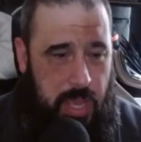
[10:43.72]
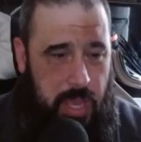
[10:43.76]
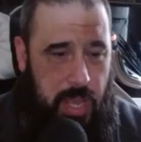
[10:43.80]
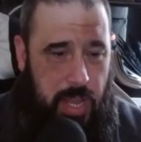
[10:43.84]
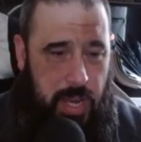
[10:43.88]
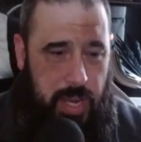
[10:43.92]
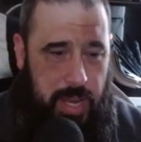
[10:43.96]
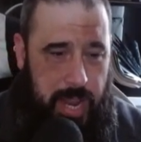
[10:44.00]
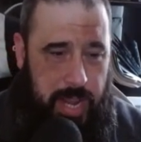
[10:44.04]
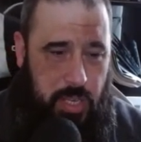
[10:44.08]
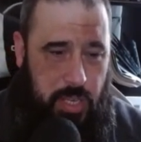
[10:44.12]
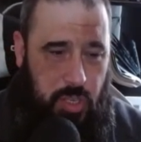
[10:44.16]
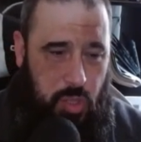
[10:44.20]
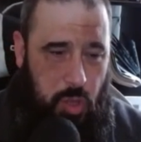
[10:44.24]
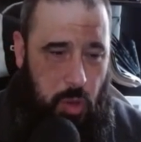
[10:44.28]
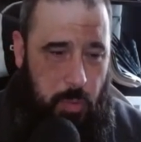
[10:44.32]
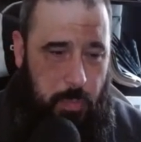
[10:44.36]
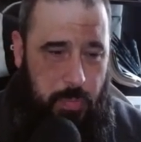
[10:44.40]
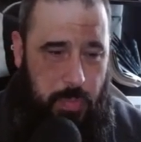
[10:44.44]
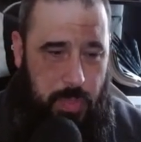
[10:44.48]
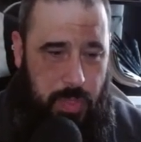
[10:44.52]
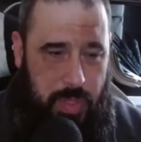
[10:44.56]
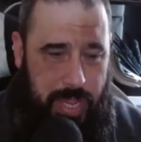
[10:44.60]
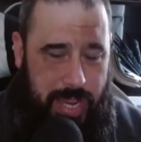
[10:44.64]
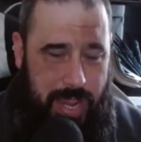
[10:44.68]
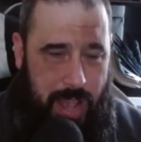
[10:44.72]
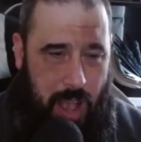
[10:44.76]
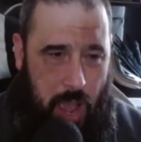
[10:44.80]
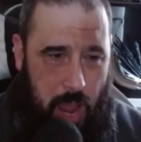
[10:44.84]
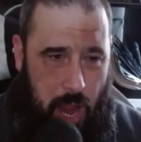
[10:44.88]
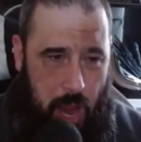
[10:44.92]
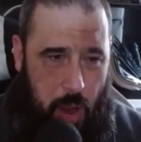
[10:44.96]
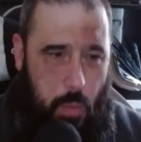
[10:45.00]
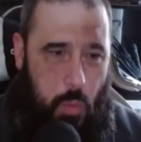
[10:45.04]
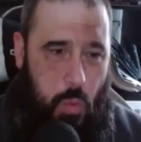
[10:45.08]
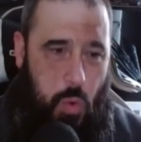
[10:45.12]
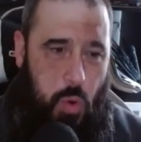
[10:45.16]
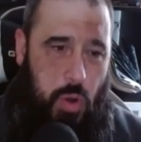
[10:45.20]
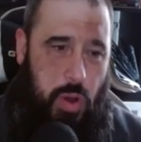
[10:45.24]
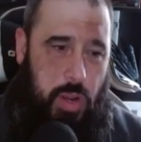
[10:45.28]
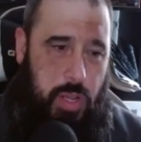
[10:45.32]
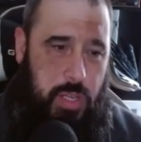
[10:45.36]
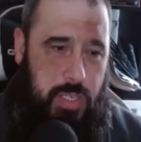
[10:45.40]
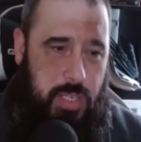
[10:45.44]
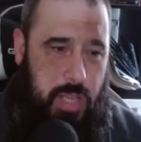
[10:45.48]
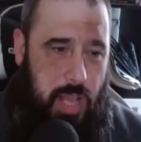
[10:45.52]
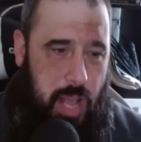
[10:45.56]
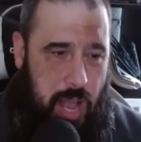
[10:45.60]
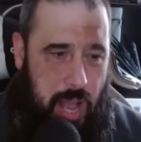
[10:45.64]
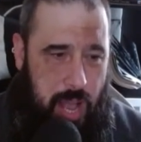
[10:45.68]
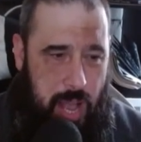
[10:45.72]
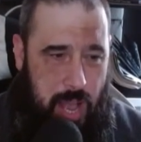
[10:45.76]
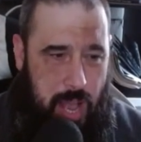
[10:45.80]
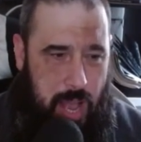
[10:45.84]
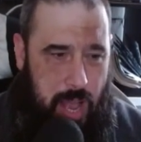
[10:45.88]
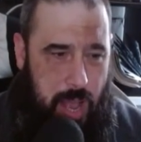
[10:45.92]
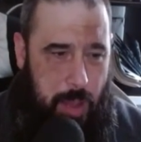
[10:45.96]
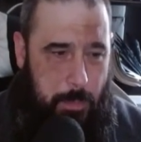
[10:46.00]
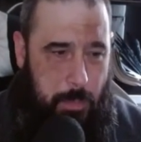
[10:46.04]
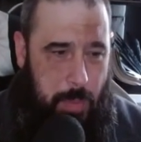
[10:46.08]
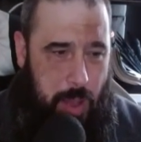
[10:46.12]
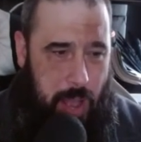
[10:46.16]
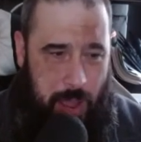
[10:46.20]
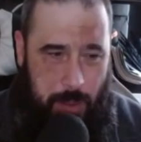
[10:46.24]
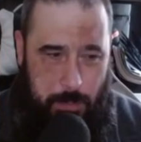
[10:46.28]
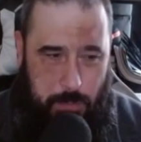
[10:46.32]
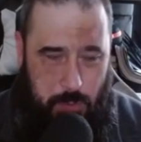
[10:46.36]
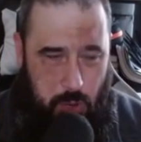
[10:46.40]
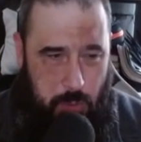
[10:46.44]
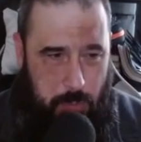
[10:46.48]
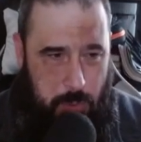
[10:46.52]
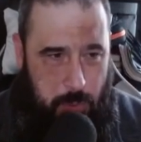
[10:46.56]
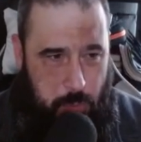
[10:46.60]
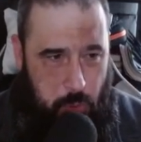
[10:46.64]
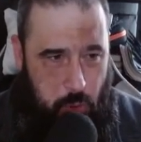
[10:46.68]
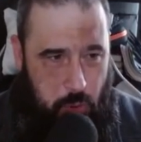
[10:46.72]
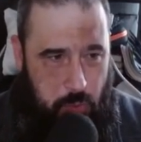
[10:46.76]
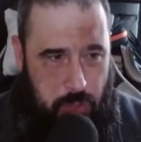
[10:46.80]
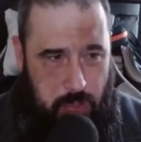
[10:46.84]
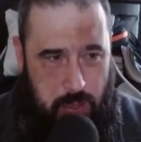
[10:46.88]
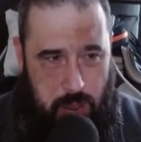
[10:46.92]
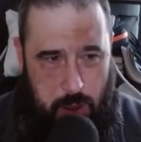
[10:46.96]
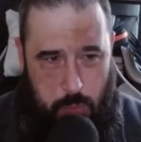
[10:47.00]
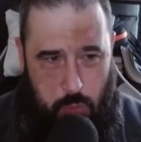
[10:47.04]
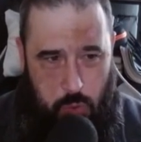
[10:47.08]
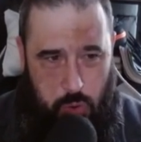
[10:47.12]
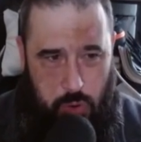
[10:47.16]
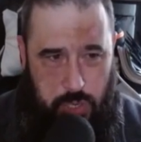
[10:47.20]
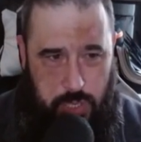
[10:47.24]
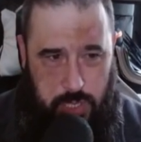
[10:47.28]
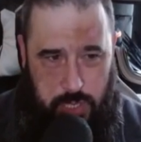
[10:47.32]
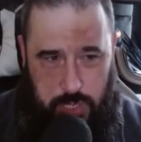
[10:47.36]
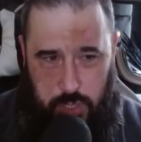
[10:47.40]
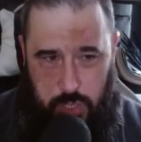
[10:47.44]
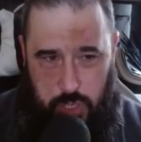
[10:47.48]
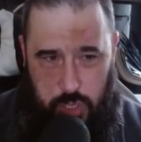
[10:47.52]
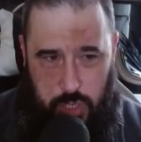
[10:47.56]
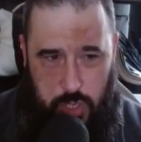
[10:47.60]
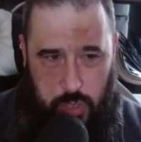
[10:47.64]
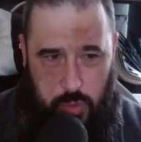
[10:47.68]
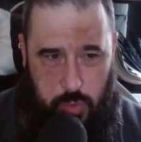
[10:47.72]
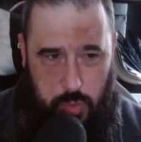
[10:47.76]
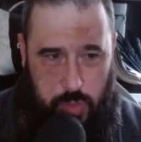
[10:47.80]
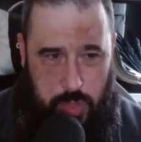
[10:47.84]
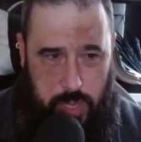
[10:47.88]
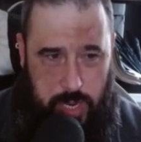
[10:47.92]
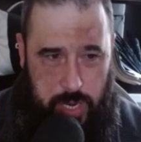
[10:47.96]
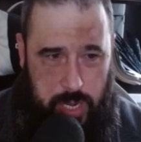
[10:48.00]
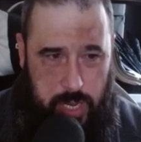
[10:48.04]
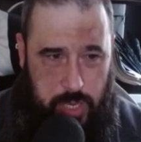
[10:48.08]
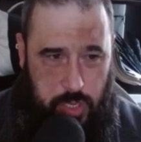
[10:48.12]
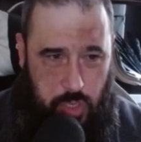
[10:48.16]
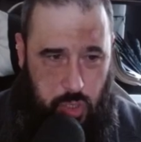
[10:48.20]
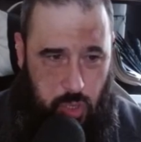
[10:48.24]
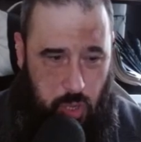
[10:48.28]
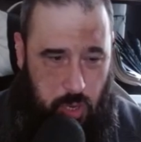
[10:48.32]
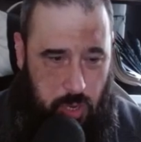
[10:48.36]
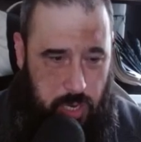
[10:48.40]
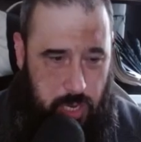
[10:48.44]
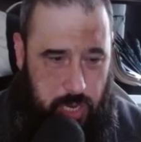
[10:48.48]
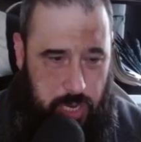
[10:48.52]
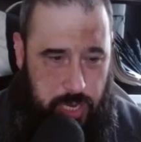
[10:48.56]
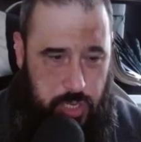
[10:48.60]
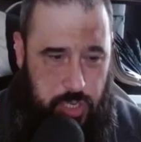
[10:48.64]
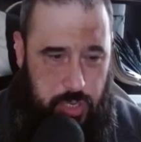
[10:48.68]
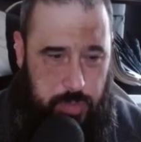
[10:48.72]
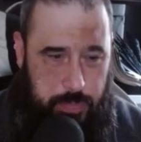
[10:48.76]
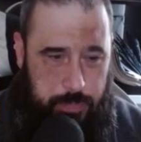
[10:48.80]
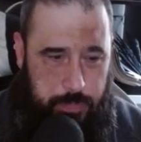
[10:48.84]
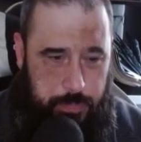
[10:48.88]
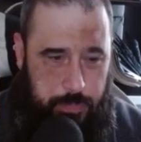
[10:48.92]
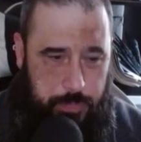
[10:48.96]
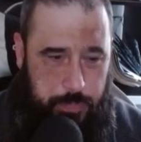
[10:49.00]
Next up, the Iron Warriors. I'm going to be putting the Iron Warriors into a solid legion.